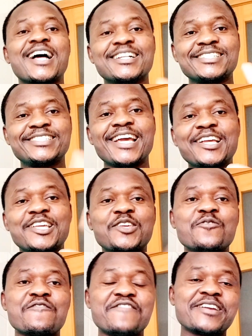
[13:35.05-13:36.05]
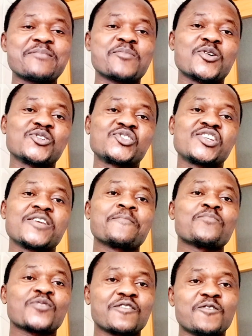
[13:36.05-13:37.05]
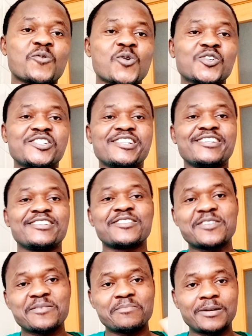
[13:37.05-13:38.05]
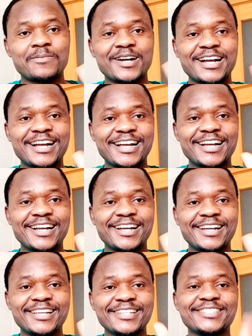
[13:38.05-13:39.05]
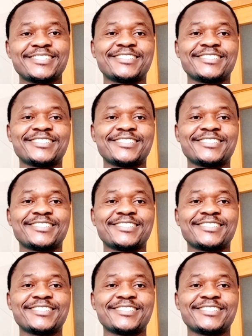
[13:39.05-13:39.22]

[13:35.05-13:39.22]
And thank you very much for watching. Bye bye.